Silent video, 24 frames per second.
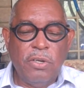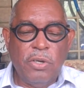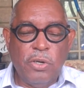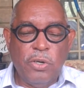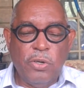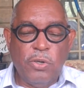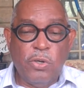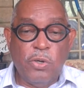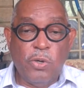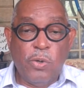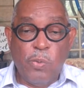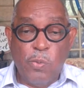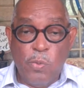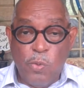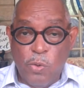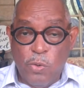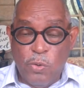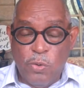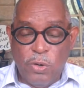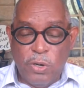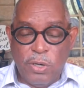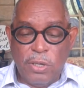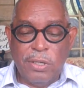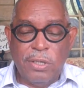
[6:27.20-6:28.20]
Earl
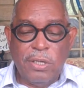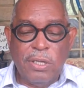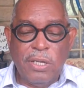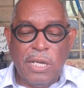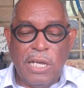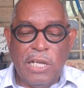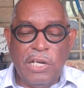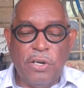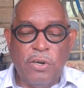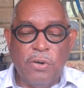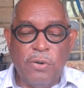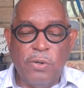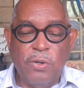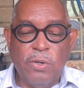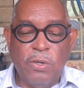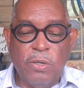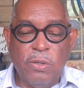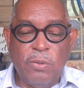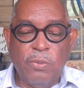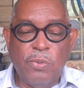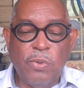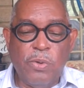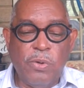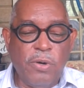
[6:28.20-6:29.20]
Warren. And
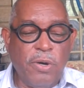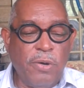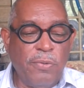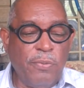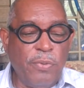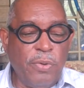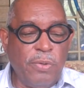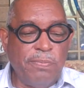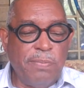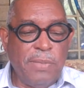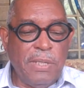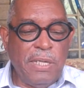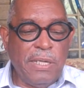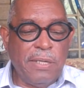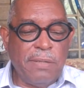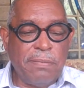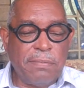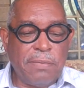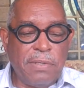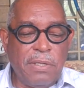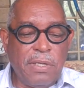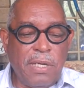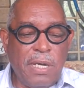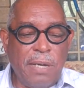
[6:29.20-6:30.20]
Earl Warren will
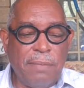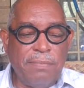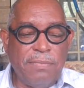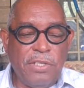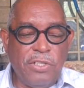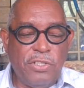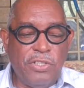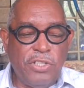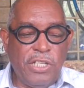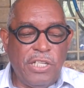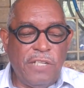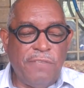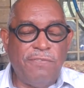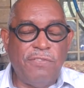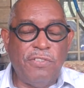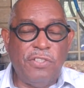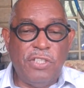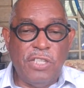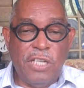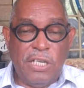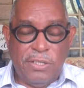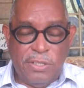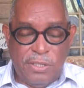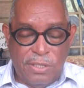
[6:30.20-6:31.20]
become the Chief
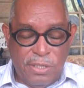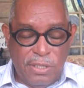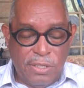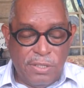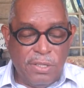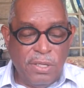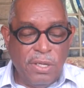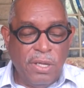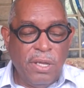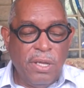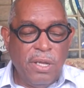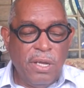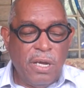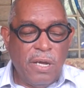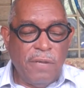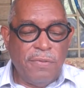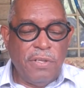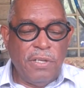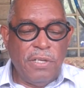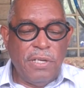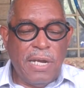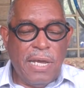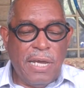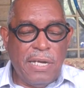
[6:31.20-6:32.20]
Justice of
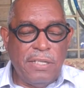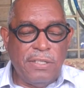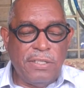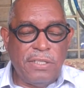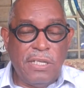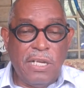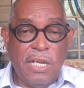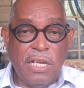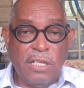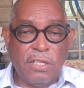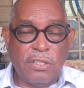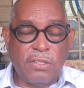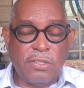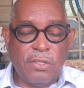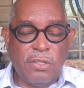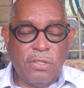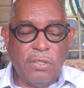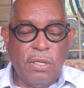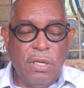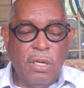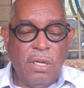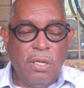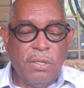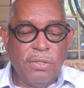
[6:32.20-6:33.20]
the United
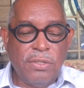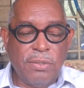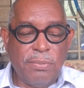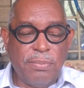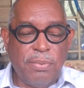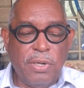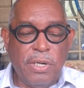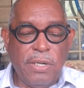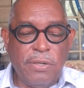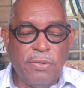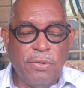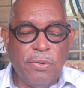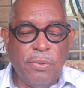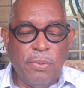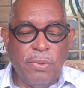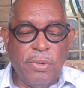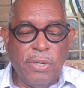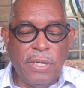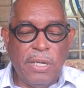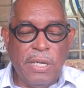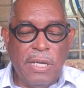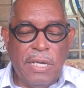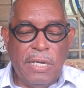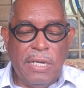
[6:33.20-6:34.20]
States Supreme
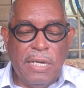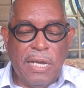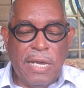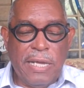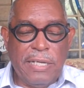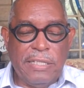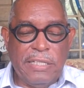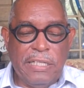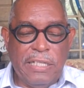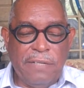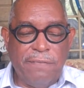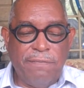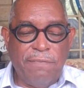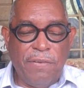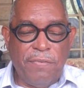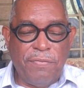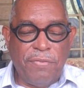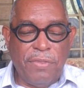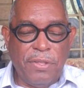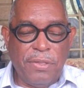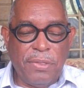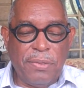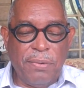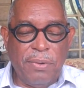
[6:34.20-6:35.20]
Court in
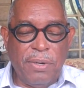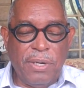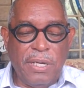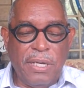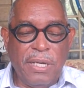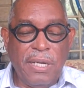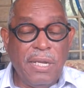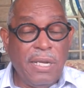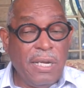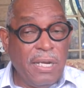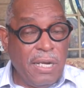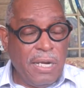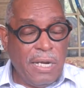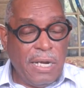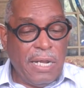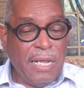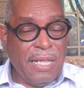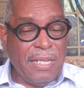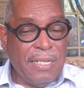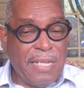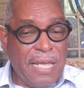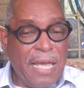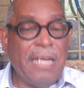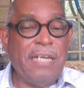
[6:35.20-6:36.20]
1953.
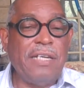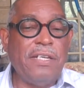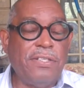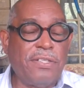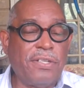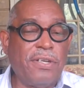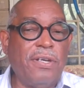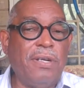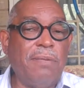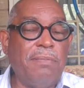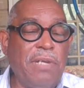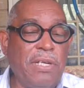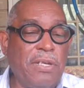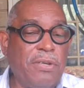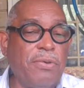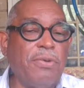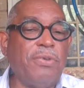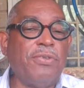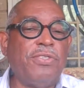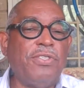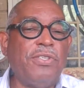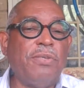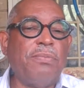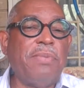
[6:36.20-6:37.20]
And that is going to be
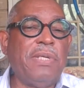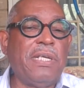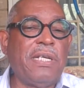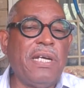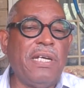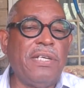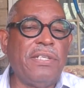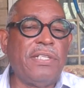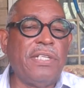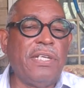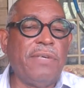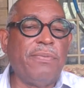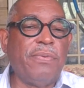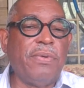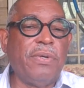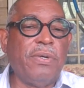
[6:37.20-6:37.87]
crucial because